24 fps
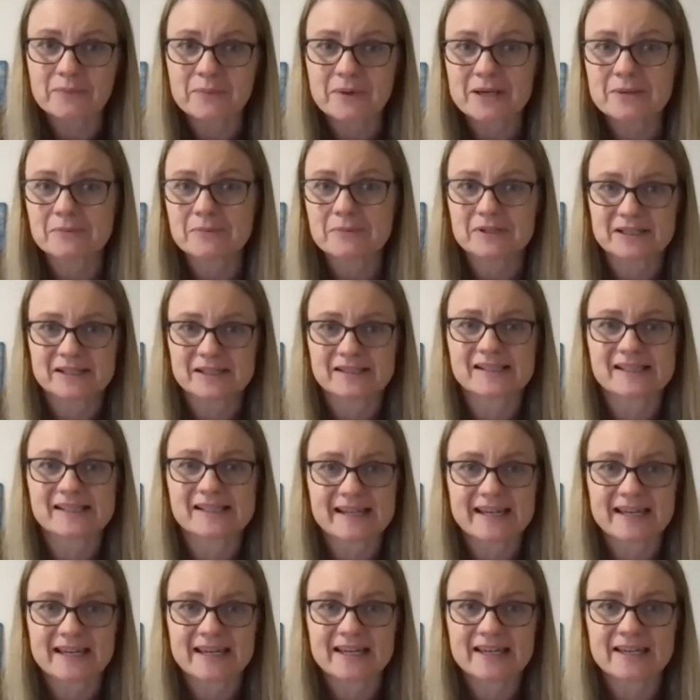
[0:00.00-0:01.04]
people can
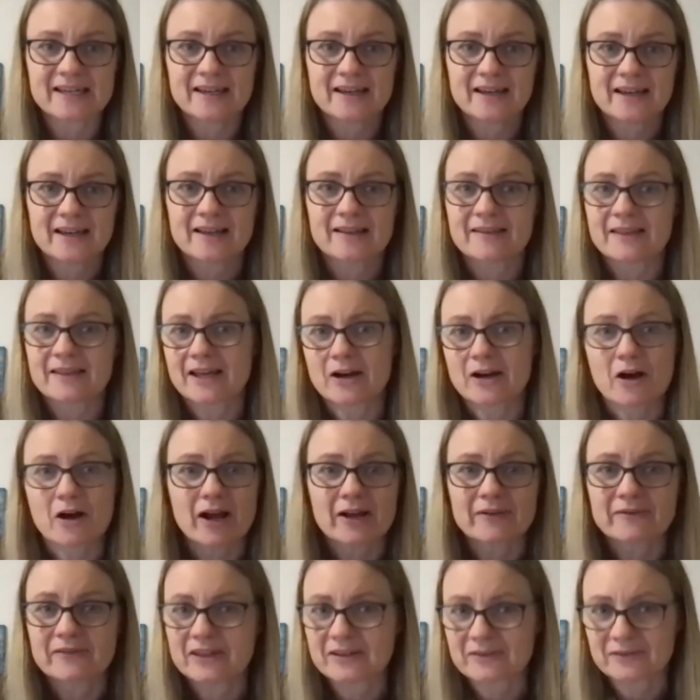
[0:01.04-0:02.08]
see that
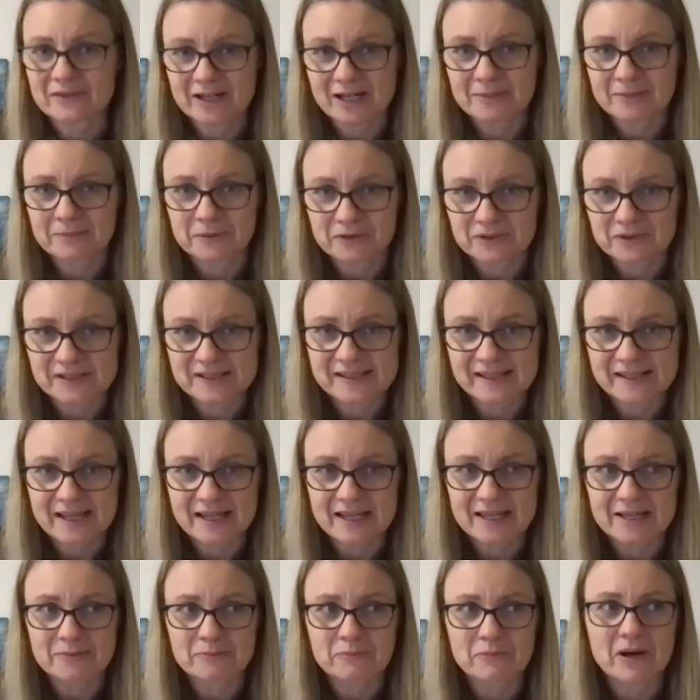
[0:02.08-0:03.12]
I've given up on
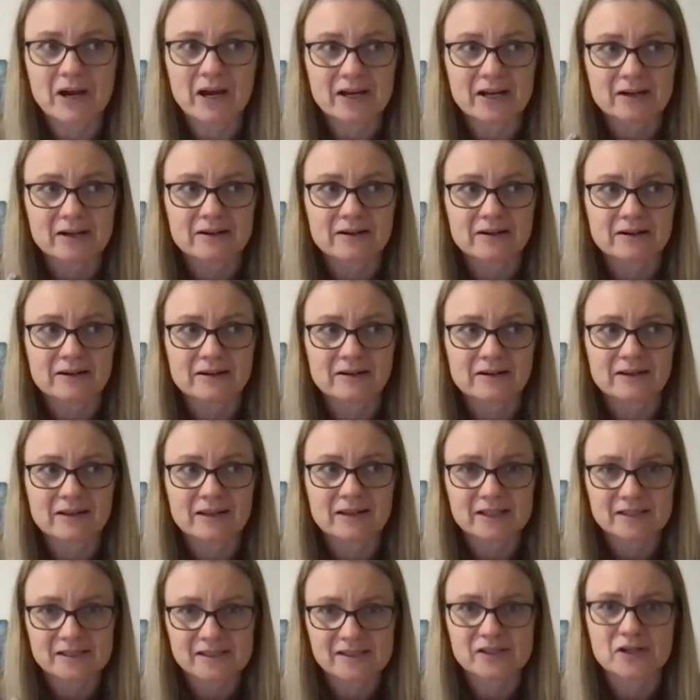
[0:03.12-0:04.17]
seeing, but
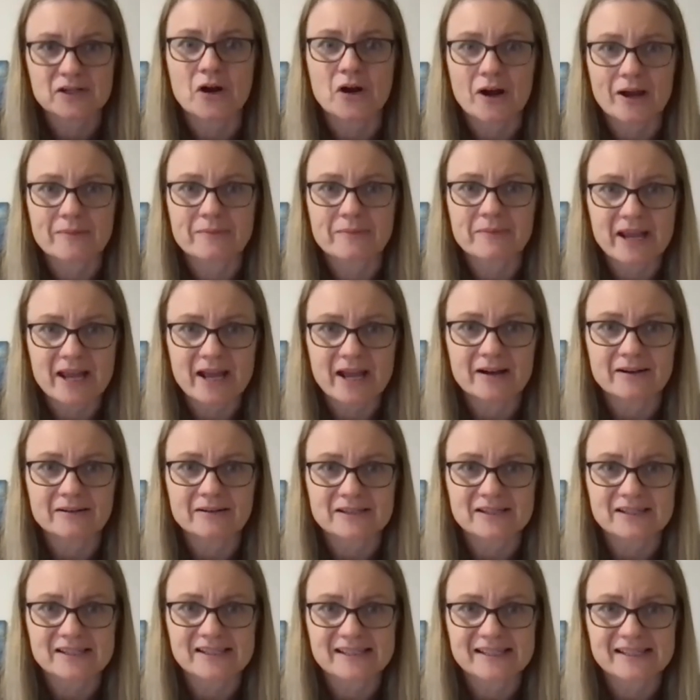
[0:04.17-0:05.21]
it's time now
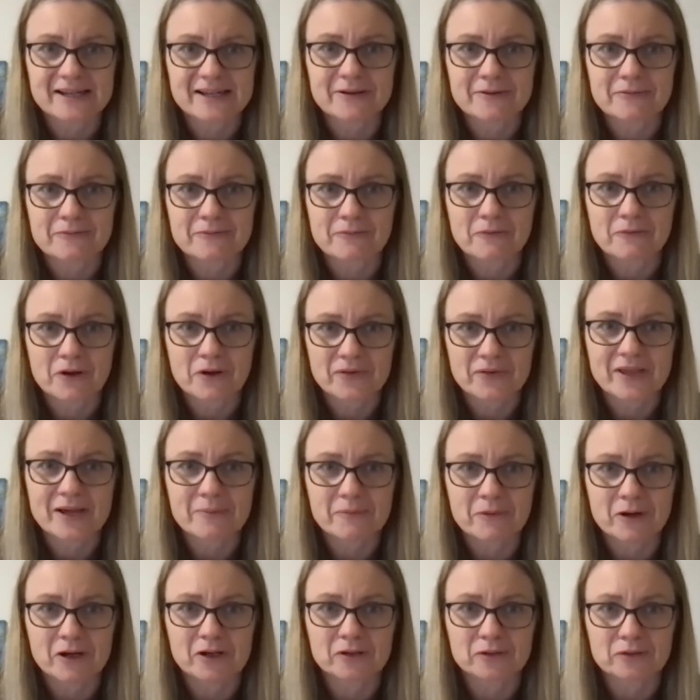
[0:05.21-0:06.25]
to see what that
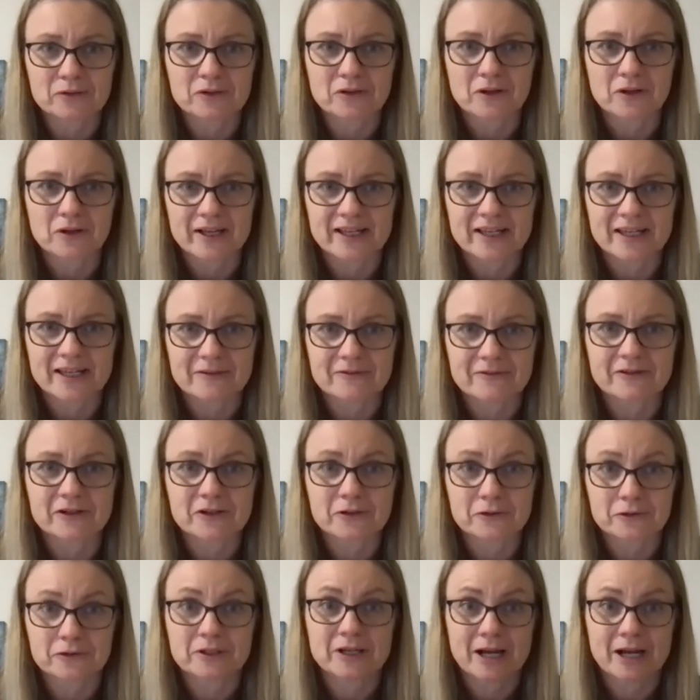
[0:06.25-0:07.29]
might look like if it
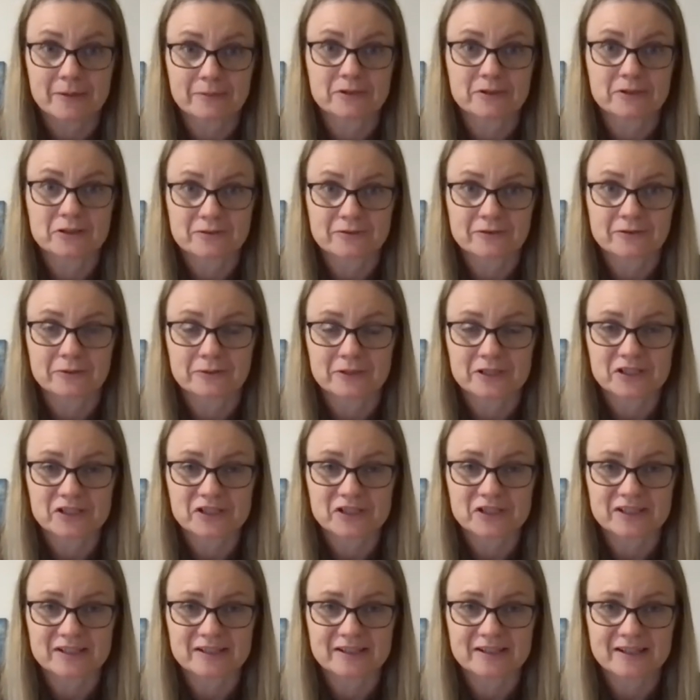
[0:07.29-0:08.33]
could come to
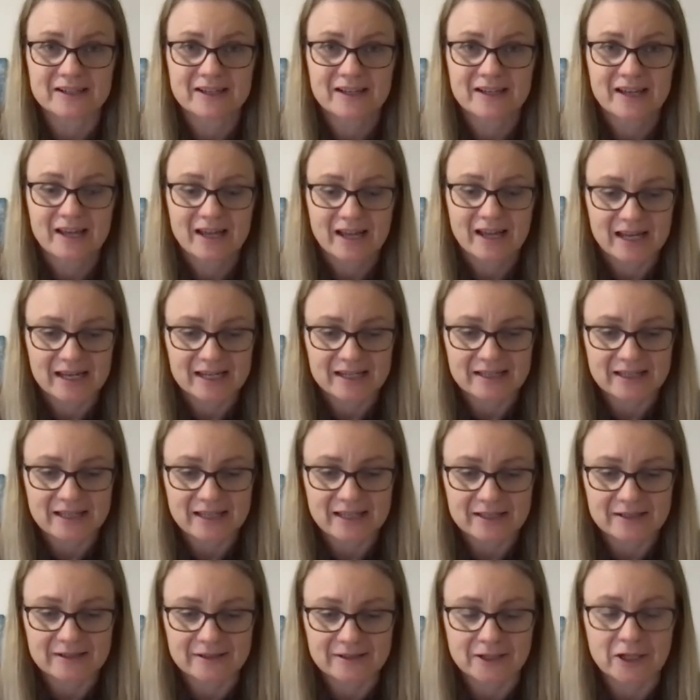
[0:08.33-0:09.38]
fruition. And
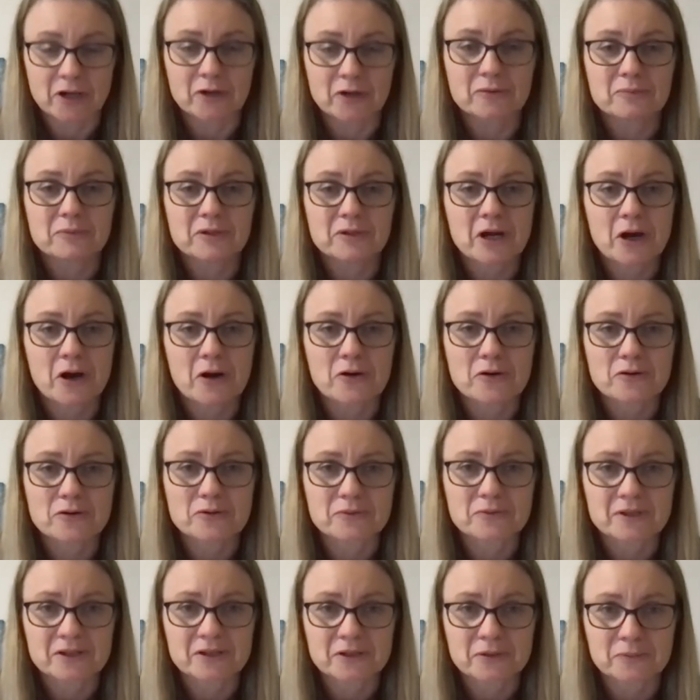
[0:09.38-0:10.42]
then lo and behold,
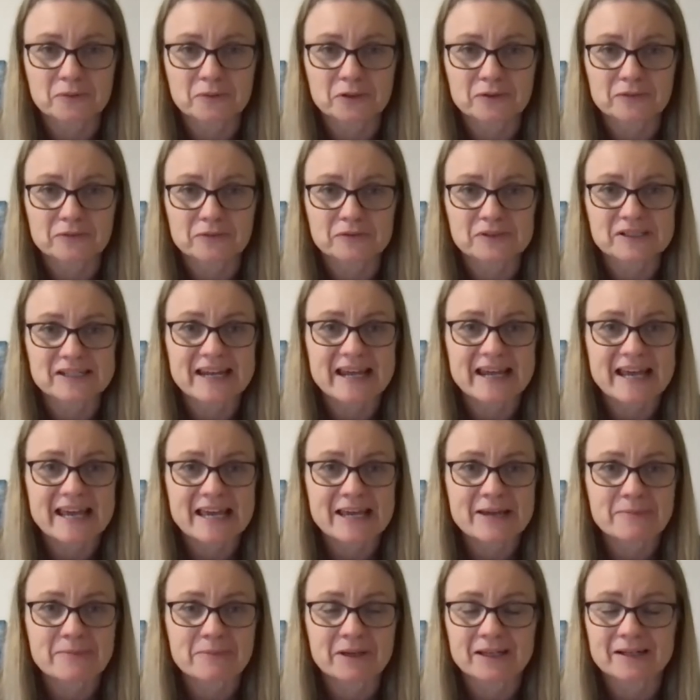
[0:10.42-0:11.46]
with your beautiful
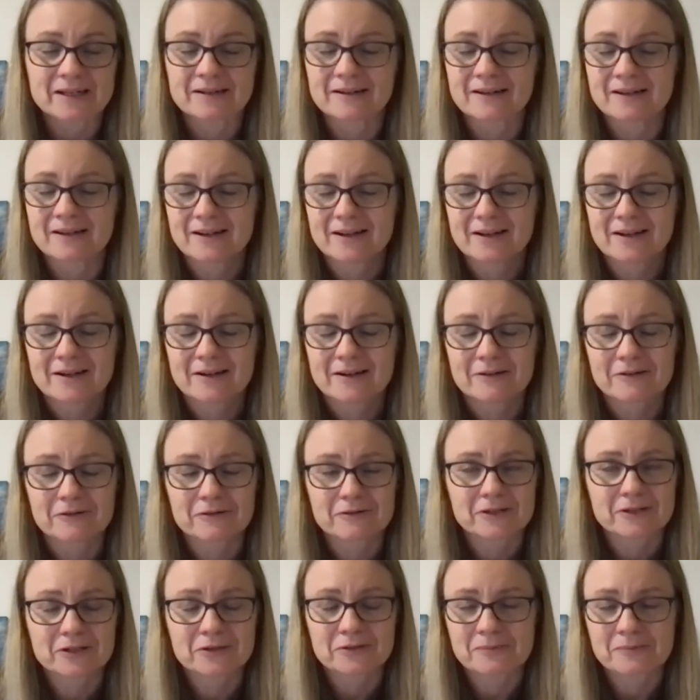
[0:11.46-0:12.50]
team and
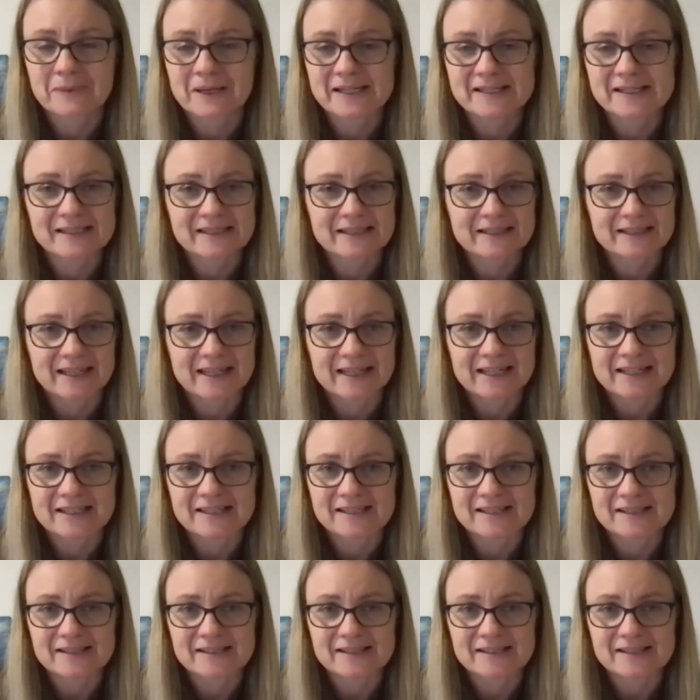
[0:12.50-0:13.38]
all you amazing ladies